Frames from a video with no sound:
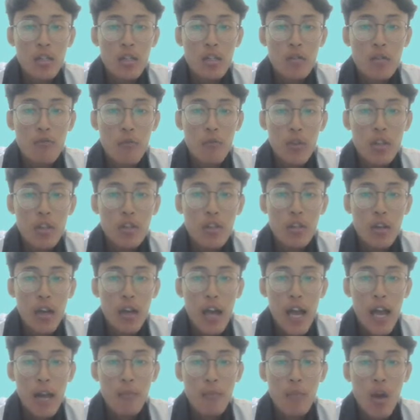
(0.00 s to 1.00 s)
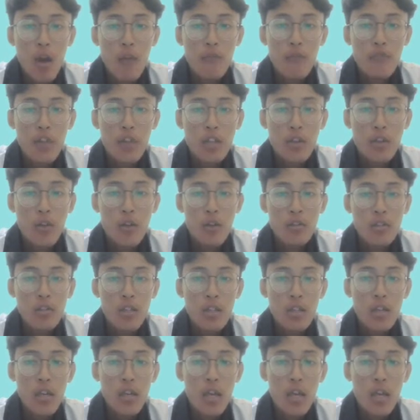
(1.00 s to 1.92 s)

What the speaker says: with the help of technology